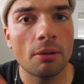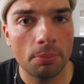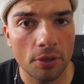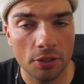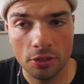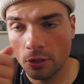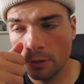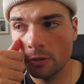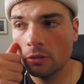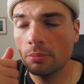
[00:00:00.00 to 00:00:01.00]
uploaded to
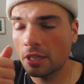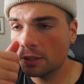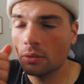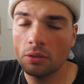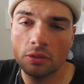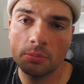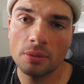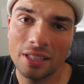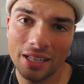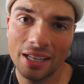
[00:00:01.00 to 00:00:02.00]
YouTube that's going to be